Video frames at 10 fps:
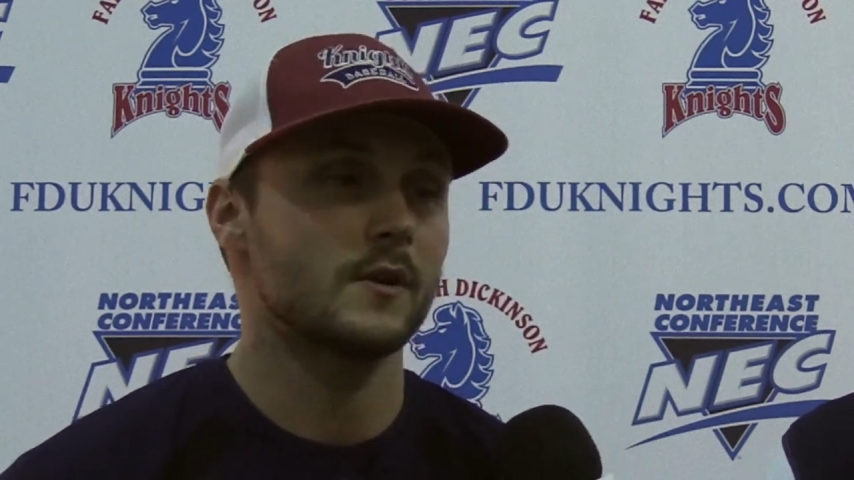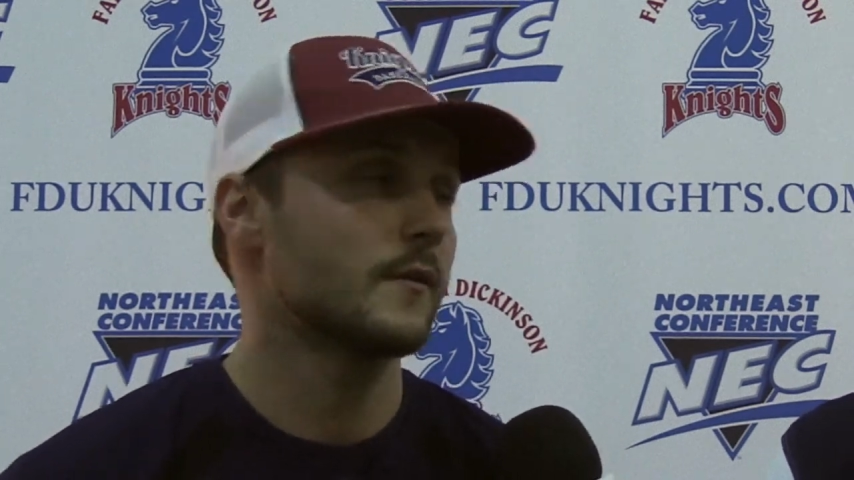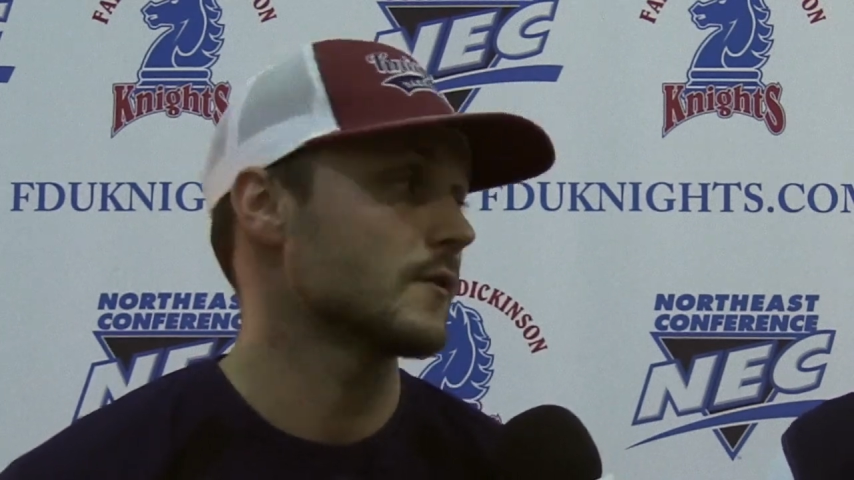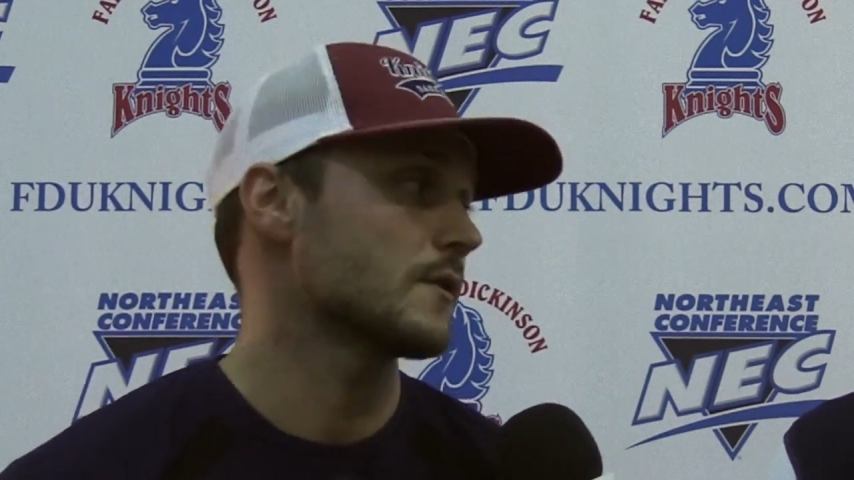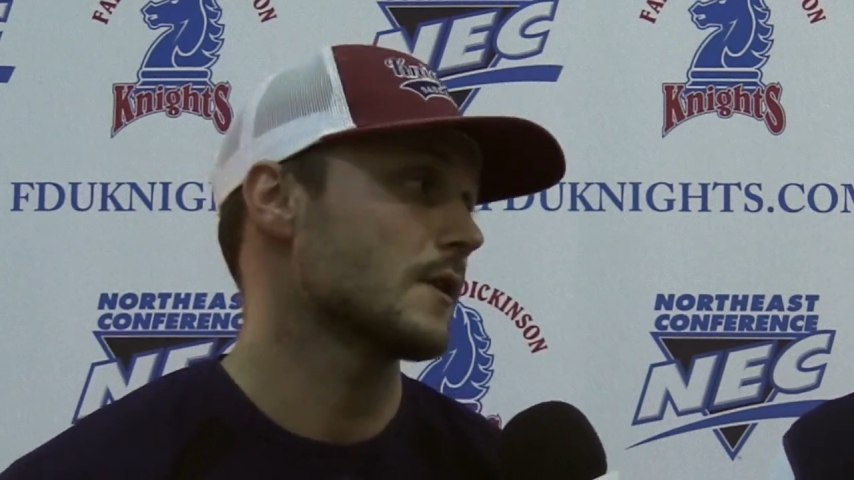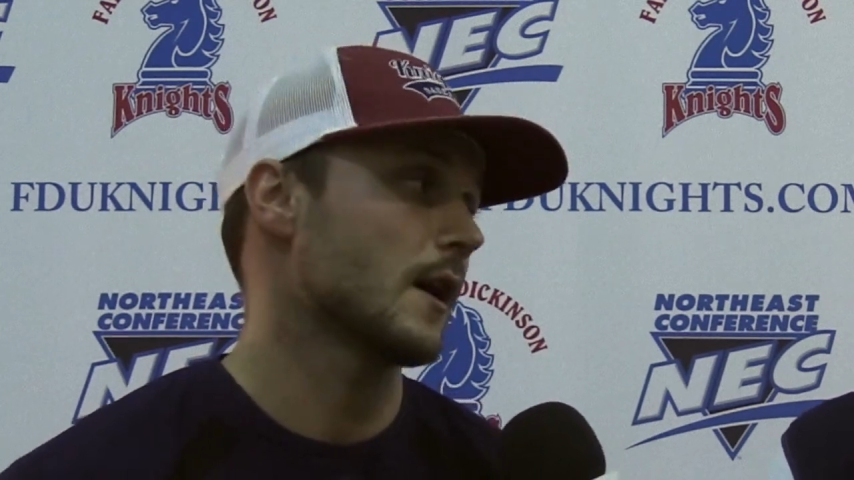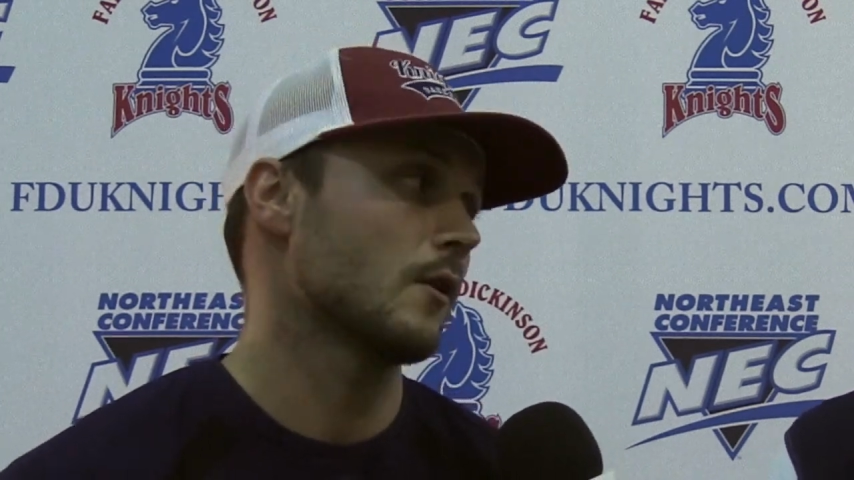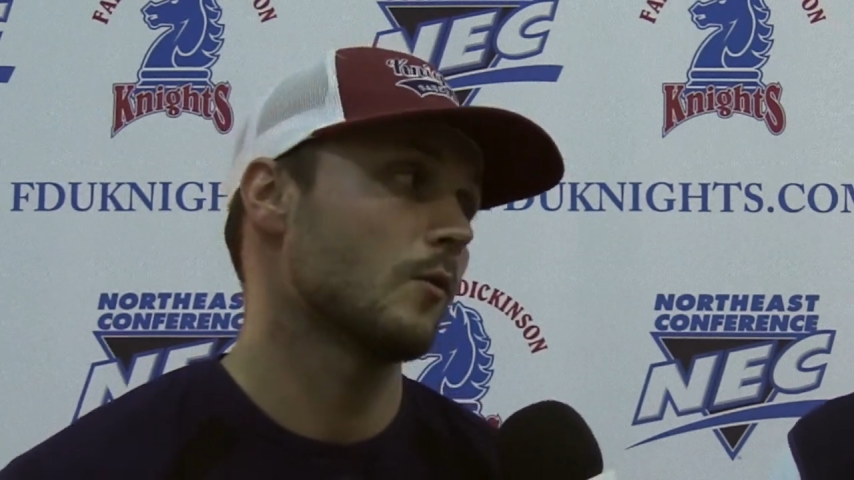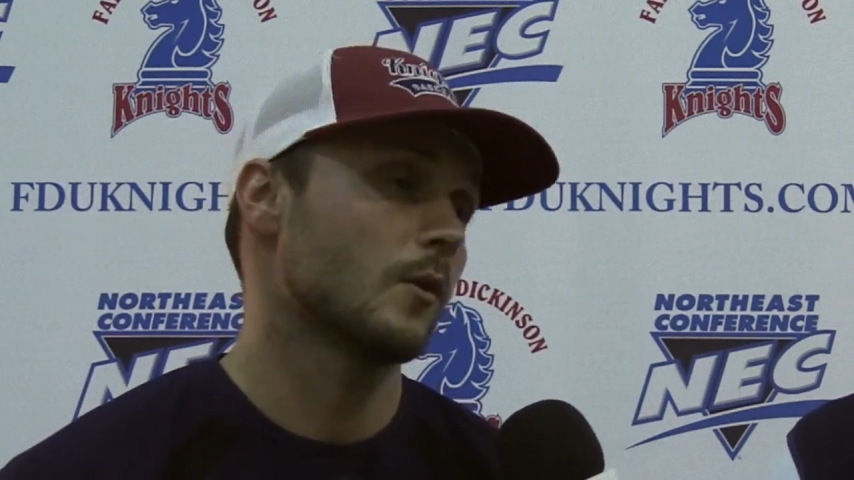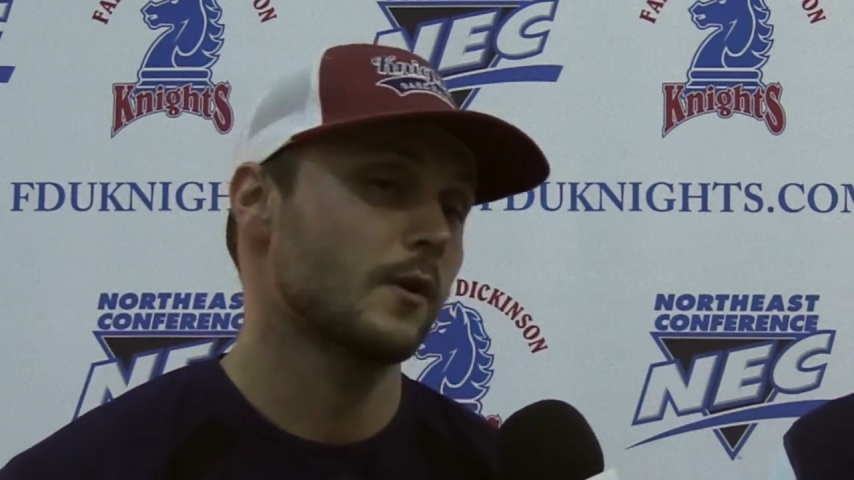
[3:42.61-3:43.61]
a different
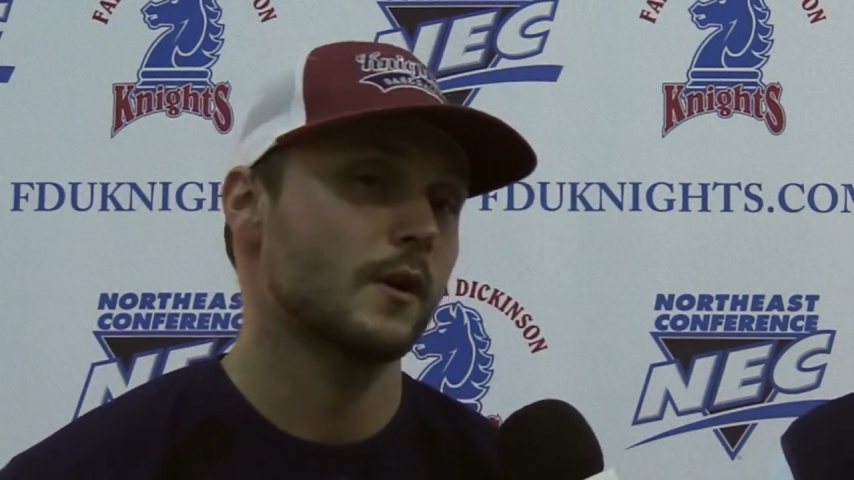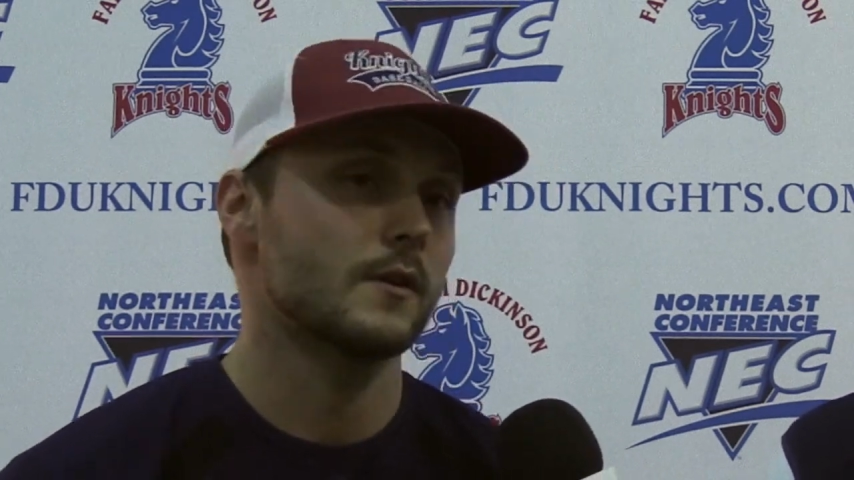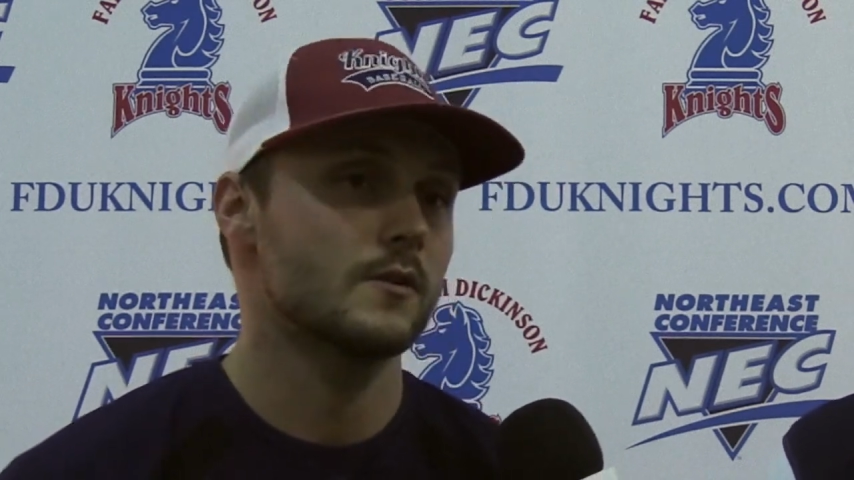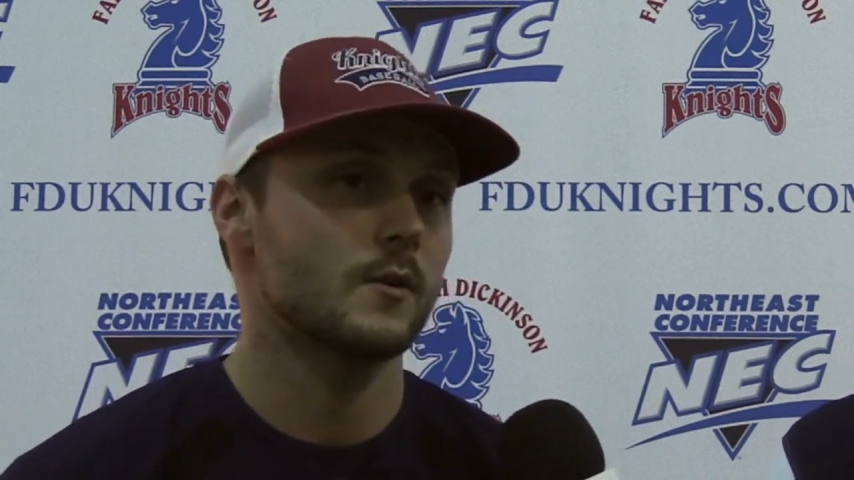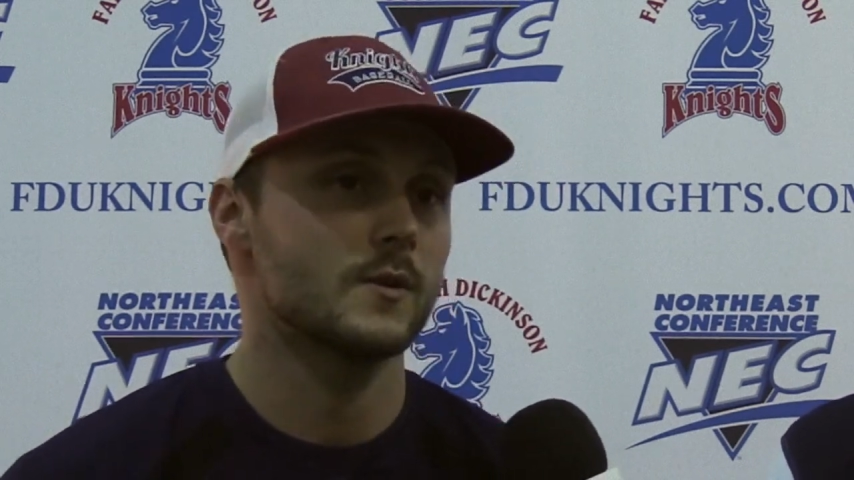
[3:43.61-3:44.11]
style of work in too.